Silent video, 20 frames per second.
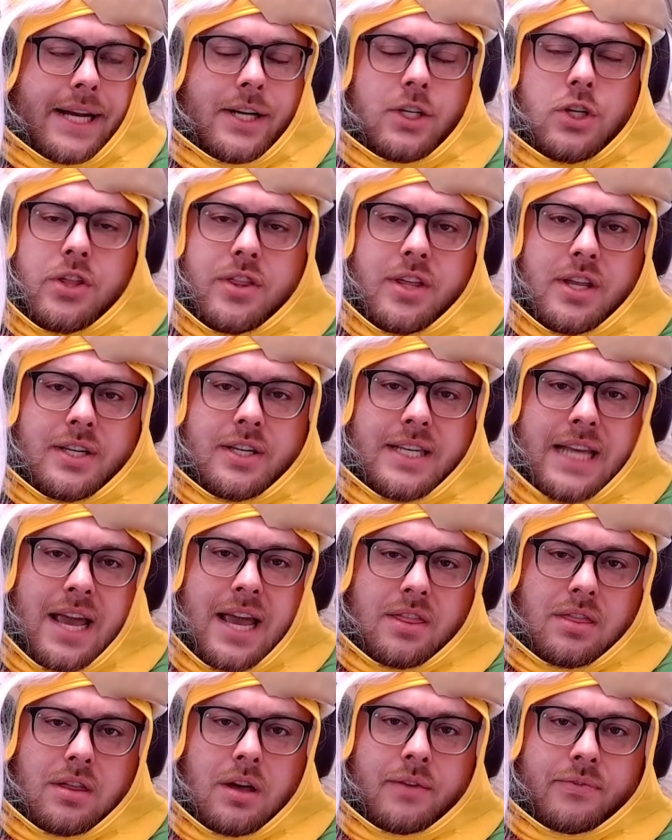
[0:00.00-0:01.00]
to the
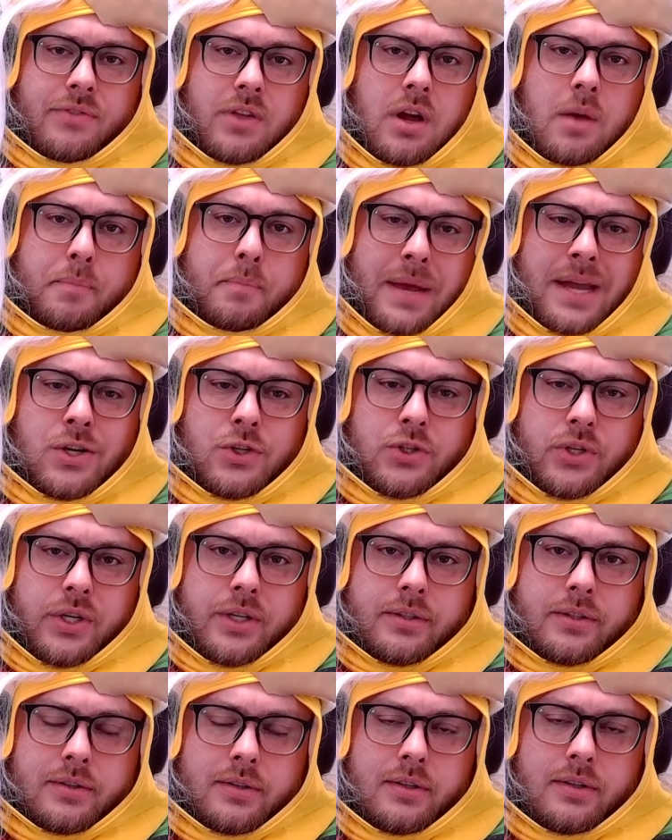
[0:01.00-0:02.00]
death of their patient.